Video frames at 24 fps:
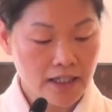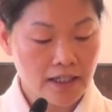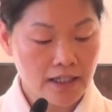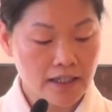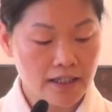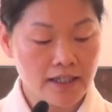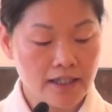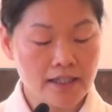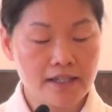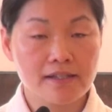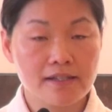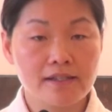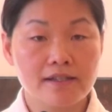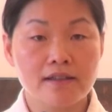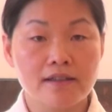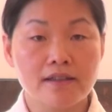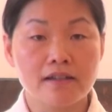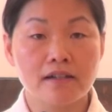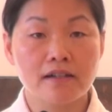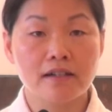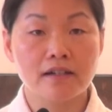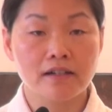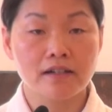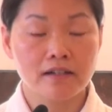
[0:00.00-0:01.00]
It is
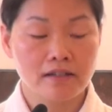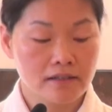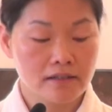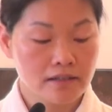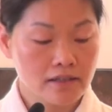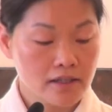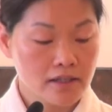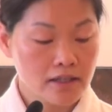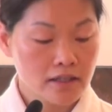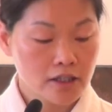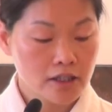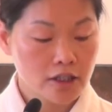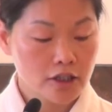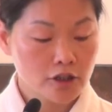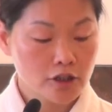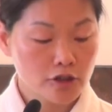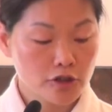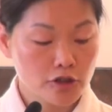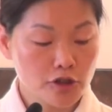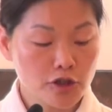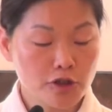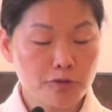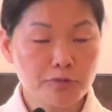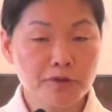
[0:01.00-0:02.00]
the
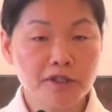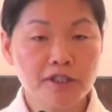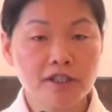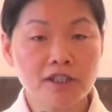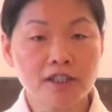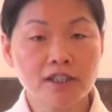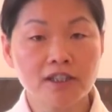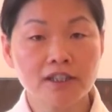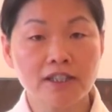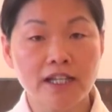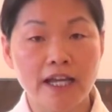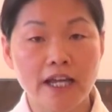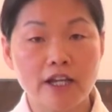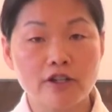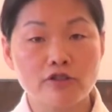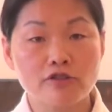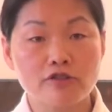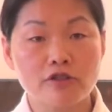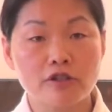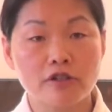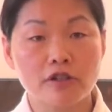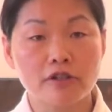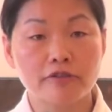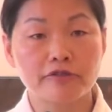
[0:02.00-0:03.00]
nouminal
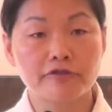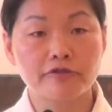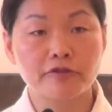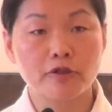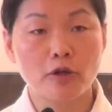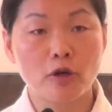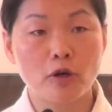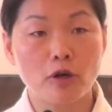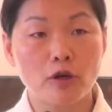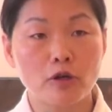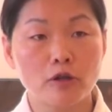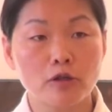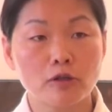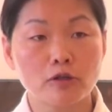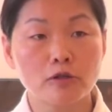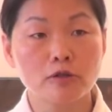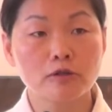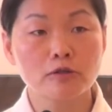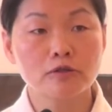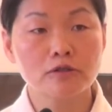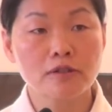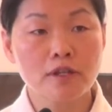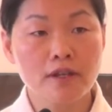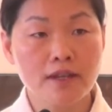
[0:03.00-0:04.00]
nature of
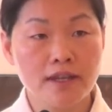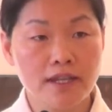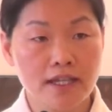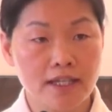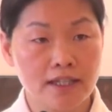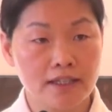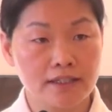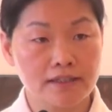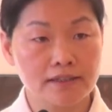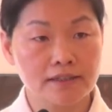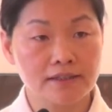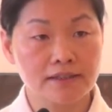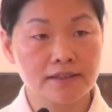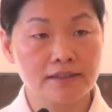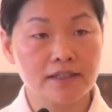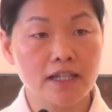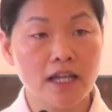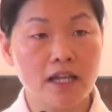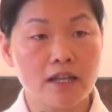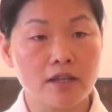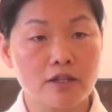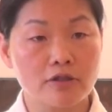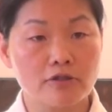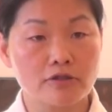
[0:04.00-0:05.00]
all things
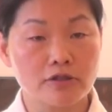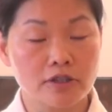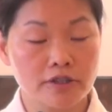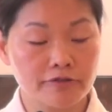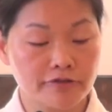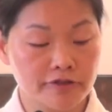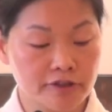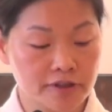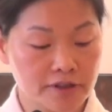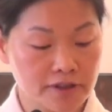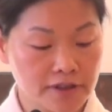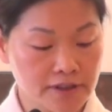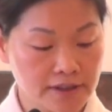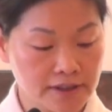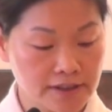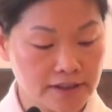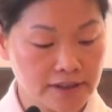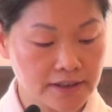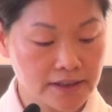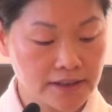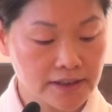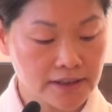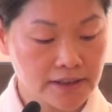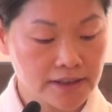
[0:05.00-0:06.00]
in the
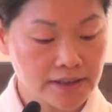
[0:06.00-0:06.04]
universe.